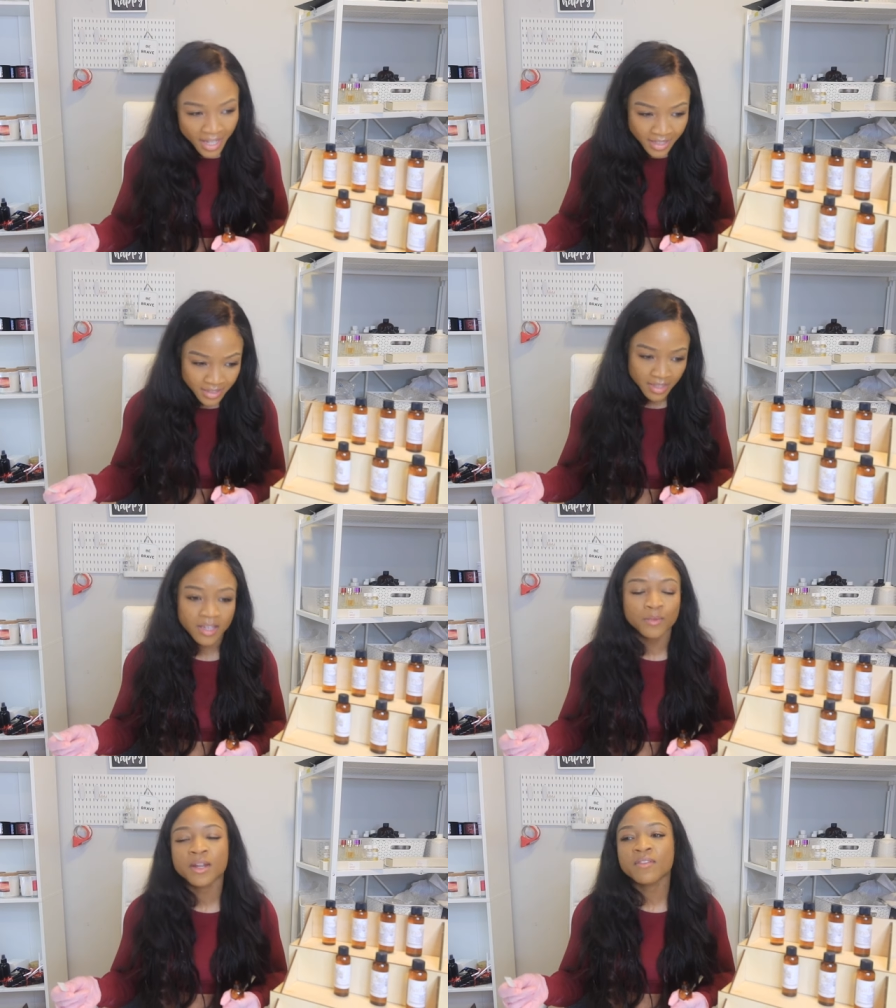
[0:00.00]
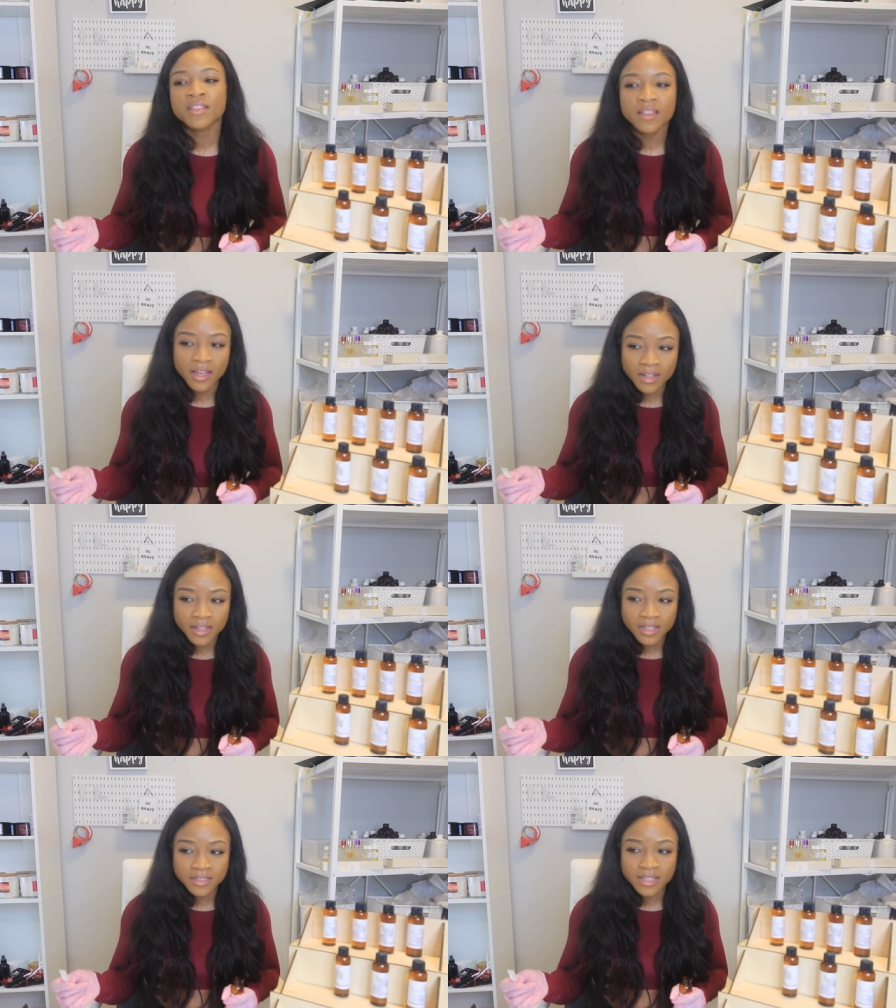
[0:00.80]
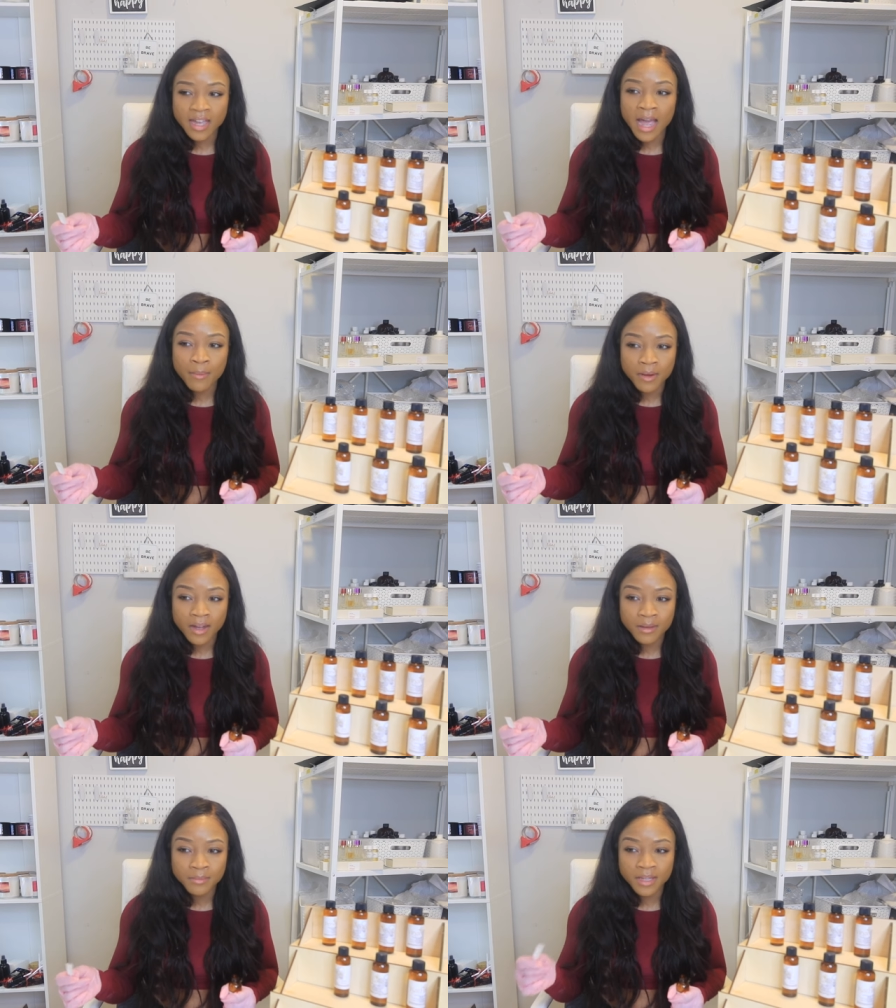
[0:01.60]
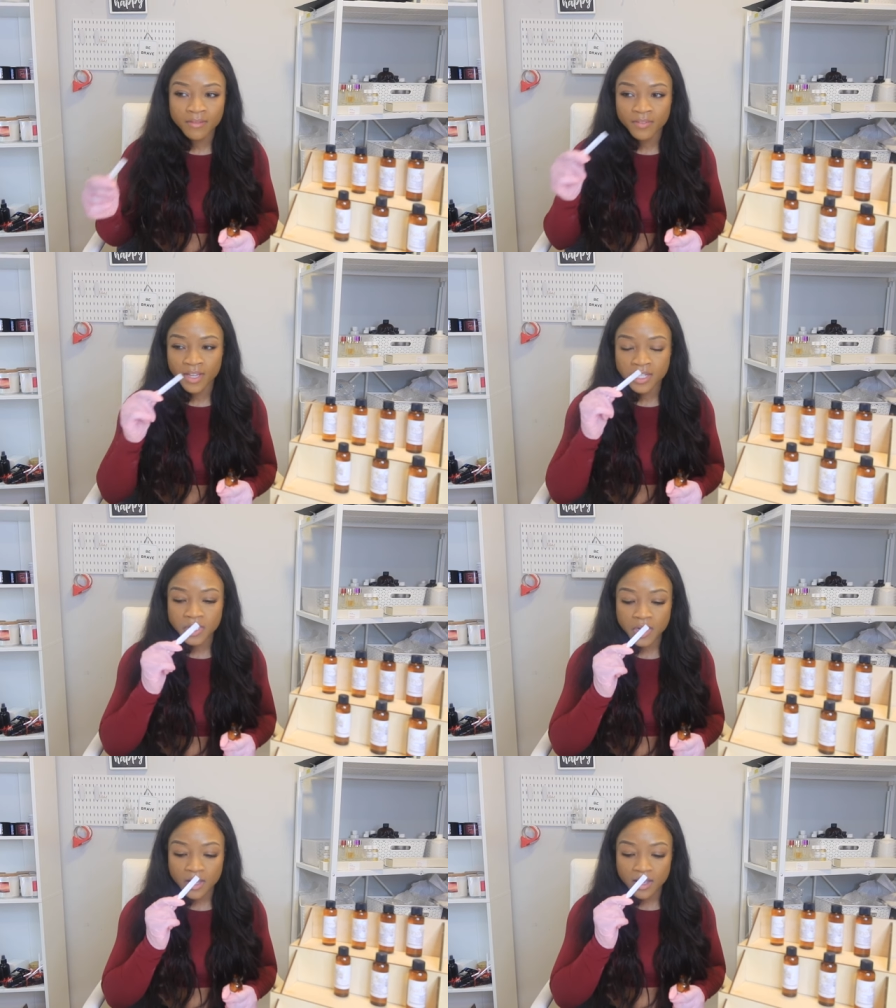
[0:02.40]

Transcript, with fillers: That scent, whatever that is, like Abercrombie and Fitch.